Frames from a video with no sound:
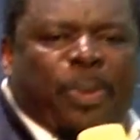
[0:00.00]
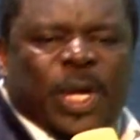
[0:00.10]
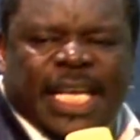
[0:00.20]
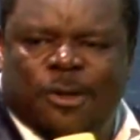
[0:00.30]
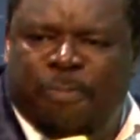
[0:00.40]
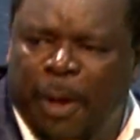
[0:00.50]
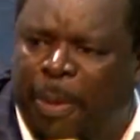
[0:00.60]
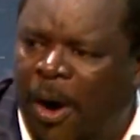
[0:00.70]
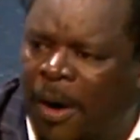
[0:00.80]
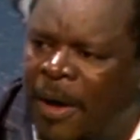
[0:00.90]
up with these
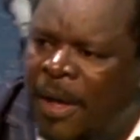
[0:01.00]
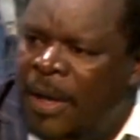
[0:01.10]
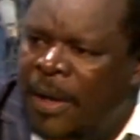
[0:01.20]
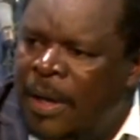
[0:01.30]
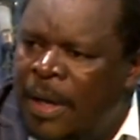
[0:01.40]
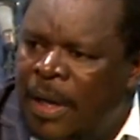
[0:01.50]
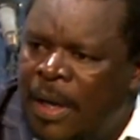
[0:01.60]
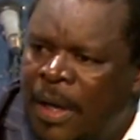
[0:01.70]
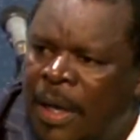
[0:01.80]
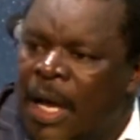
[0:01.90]
people
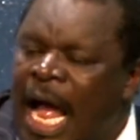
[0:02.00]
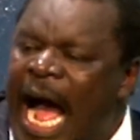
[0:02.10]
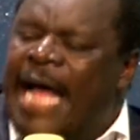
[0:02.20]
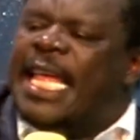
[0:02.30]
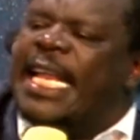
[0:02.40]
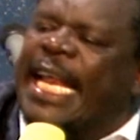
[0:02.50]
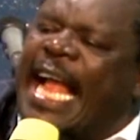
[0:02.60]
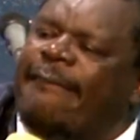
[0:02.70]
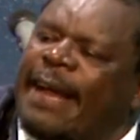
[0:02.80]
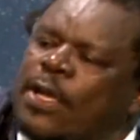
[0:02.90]
and they
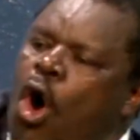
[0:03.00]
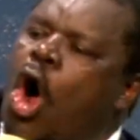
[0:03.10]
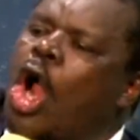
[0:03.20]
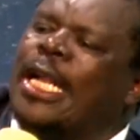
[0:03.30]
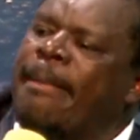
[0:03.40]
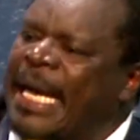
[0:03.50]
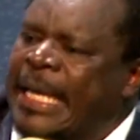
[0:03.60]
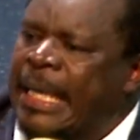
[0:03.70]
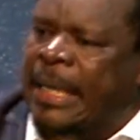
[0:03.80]
recovered all the money.